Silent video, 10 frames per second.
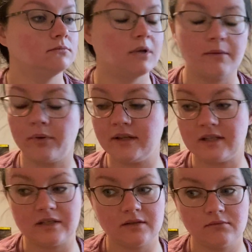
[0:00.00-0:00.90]
in
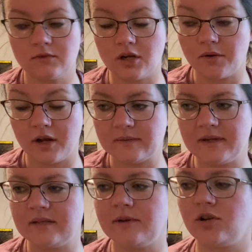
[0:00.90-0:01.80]
places, not
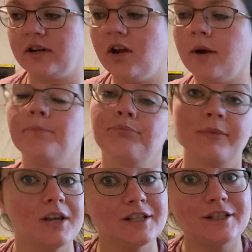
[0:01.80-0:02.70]
spend as much on ER.
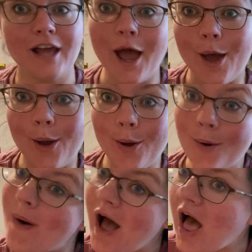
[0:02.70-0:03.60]

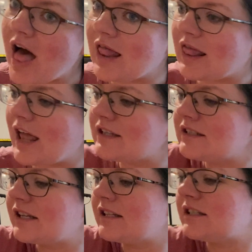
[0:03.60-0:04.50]
So
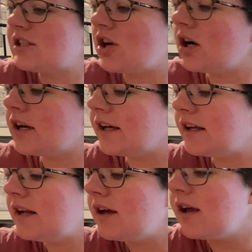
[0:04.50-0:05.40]
let's get
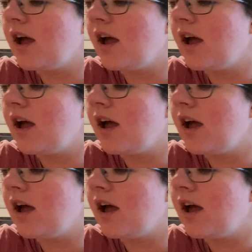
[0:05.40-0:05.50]
started.